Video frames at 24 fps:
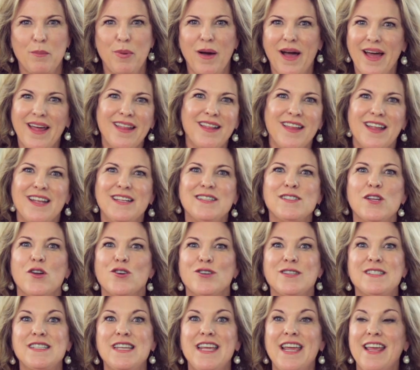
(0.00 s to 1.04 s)
Pilots
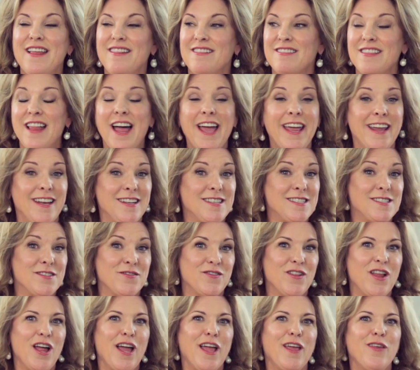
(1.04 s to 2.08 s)
are seeing lights
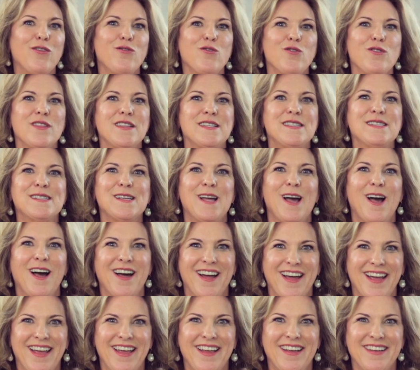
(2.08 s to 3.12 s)
flying through the
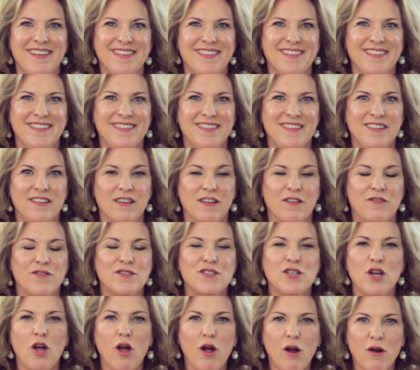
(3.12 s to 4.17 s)
sky.
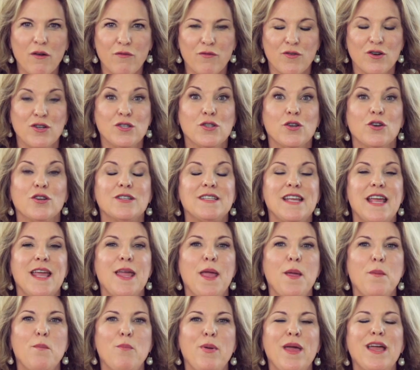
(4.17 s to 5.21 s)
Photographers are
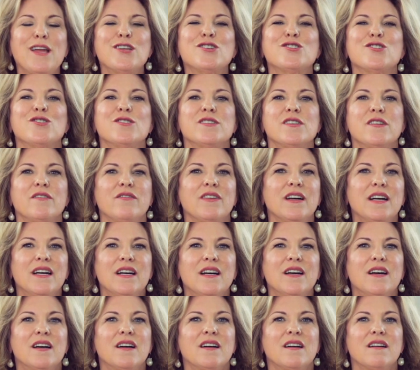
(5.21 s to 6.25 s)
taking pictures of
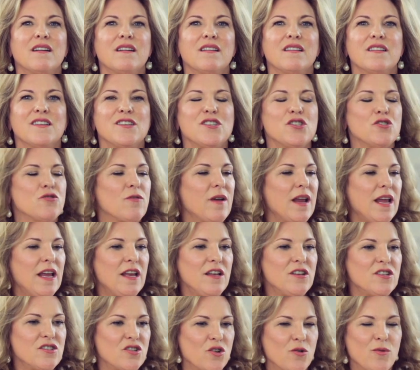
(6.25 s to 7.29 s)

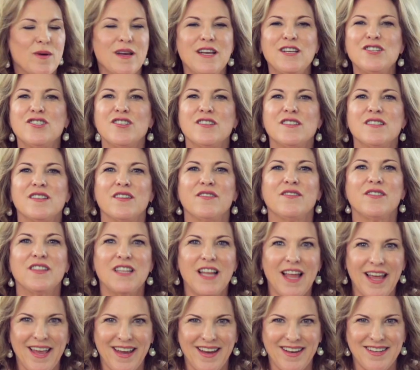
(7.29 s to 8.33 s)
strange creations of
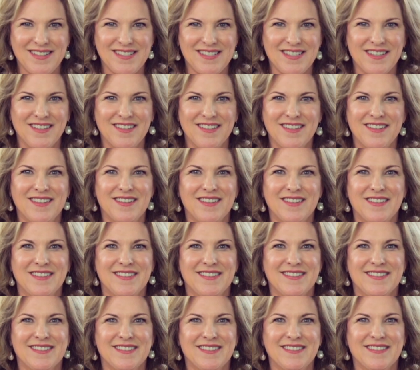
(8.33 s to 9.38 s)
light
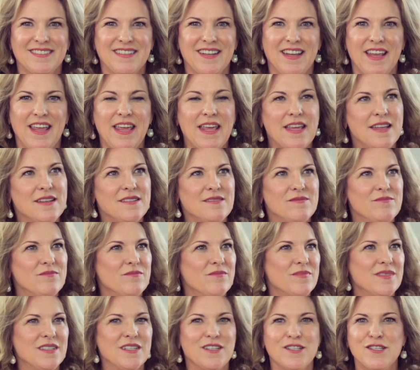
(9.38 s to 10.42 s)

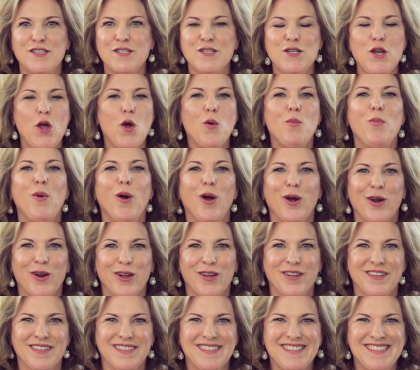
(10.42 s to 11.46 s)
in snow
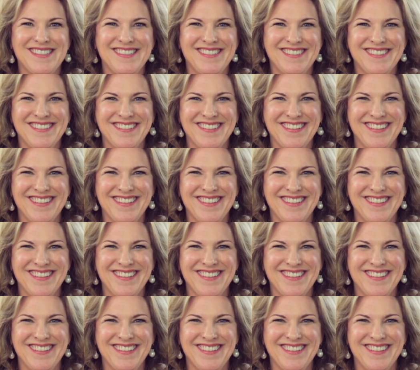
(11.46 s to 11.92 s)
particles.